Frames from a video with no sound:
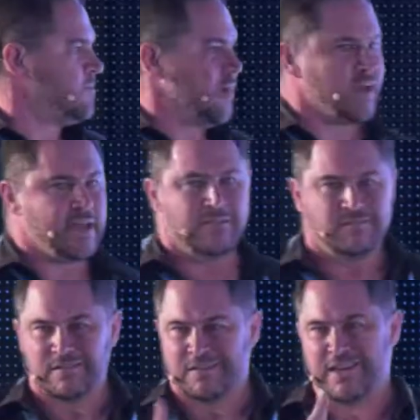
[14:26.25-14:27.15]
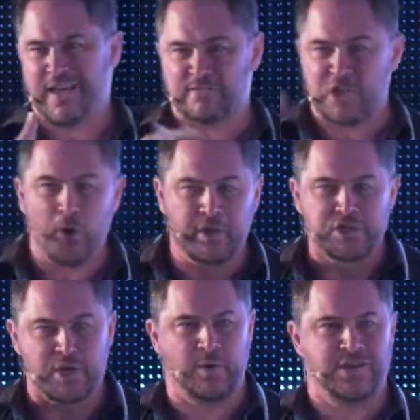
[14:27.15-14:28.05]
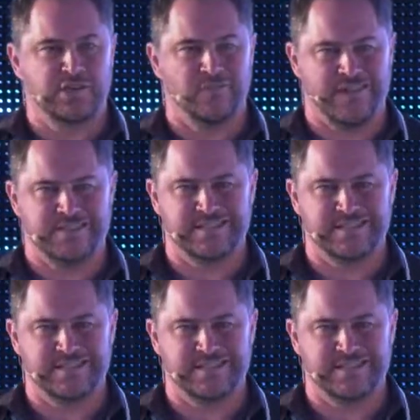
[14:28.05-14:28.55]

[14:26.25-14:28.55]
Okay, then you have token generation events.